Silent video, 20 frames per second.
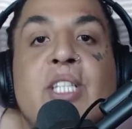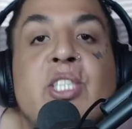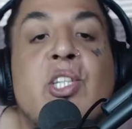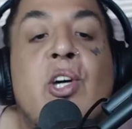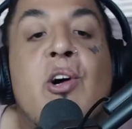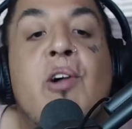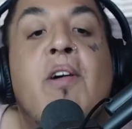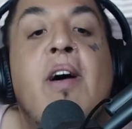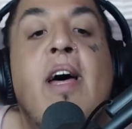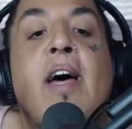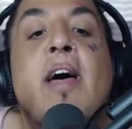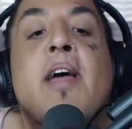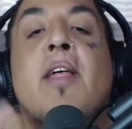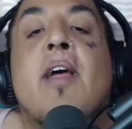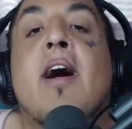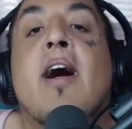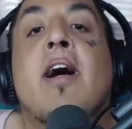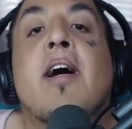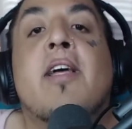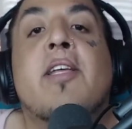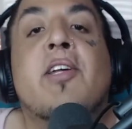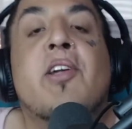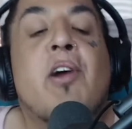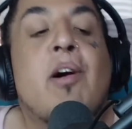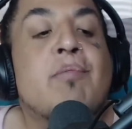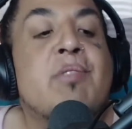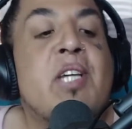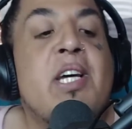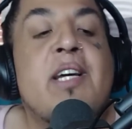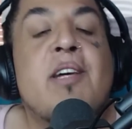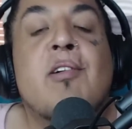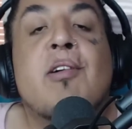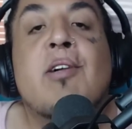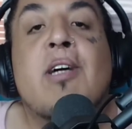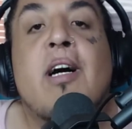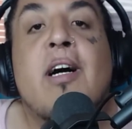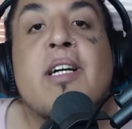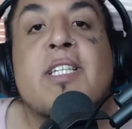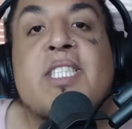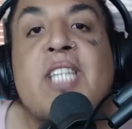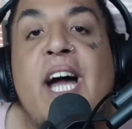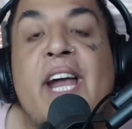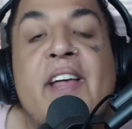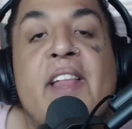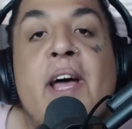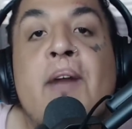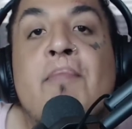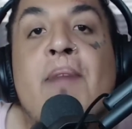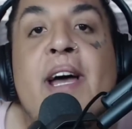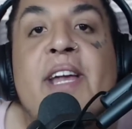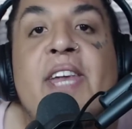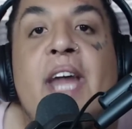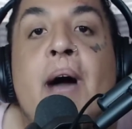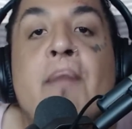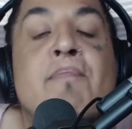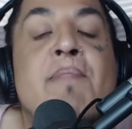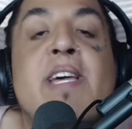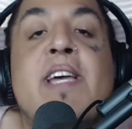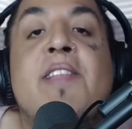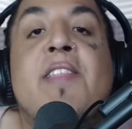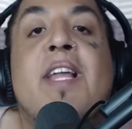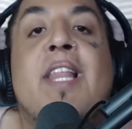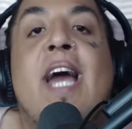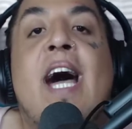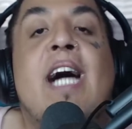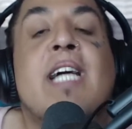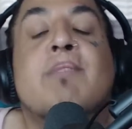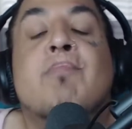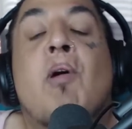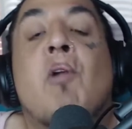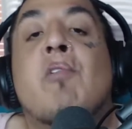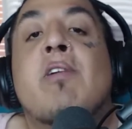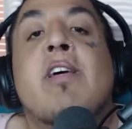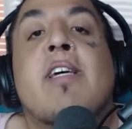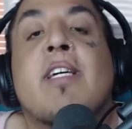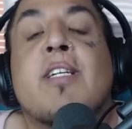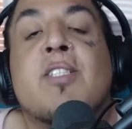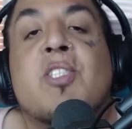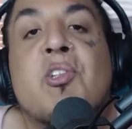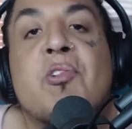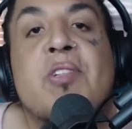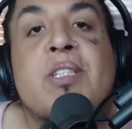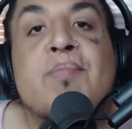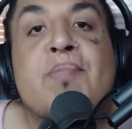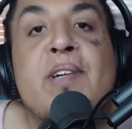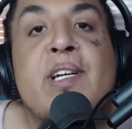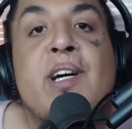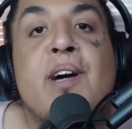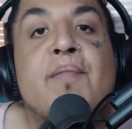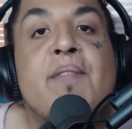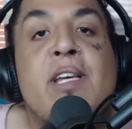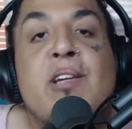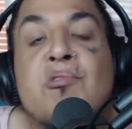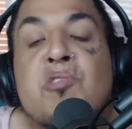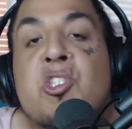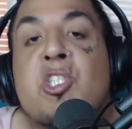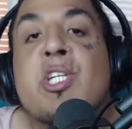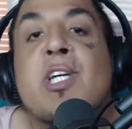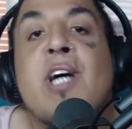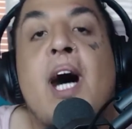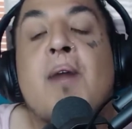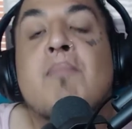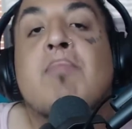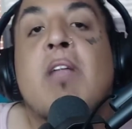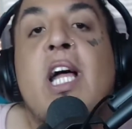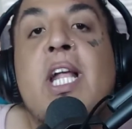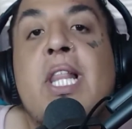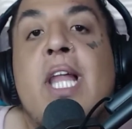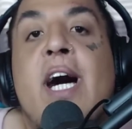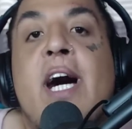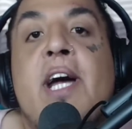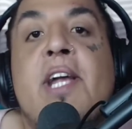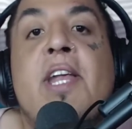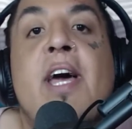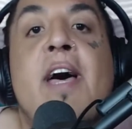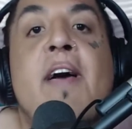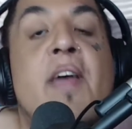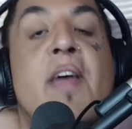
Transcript: So, uh, you know what I'm saying, uh, Sarada might not be the last Mohican, so to speak, of the Uchiha bloodline.